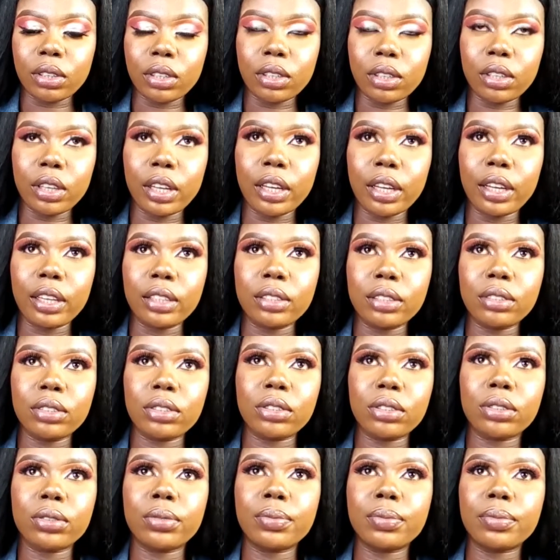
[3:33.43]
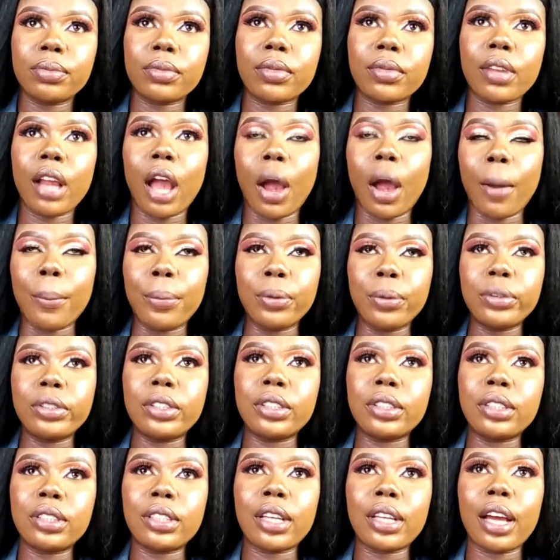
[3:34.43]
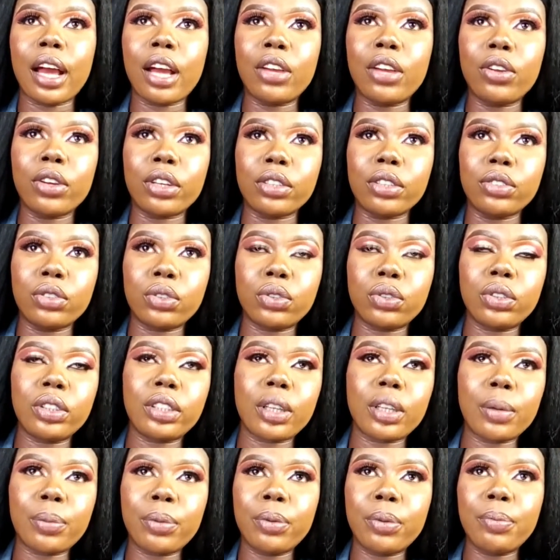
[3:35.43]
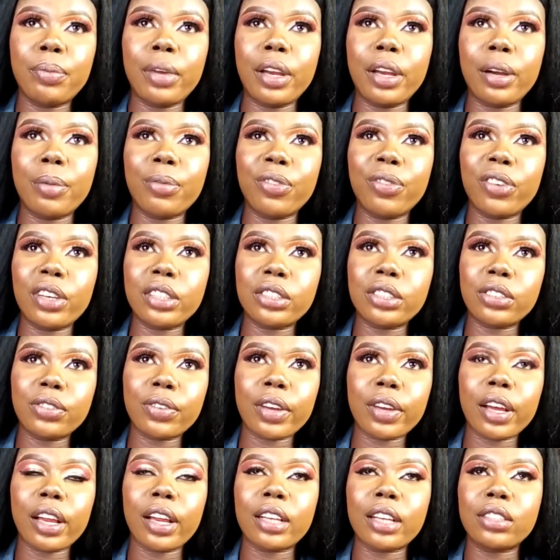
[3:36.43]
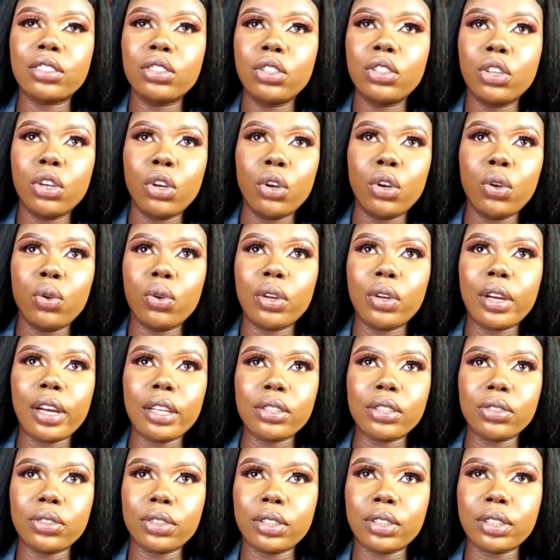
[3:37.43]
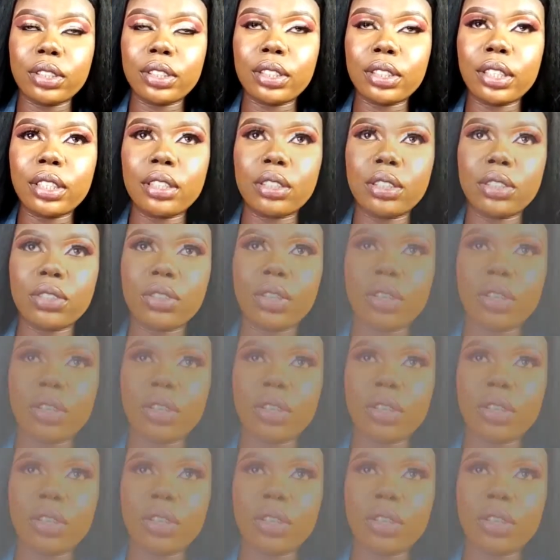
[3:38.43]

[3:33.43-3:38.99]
Okay, so I'll put it how you can do it. I'll make a voiceover and you get to understand it.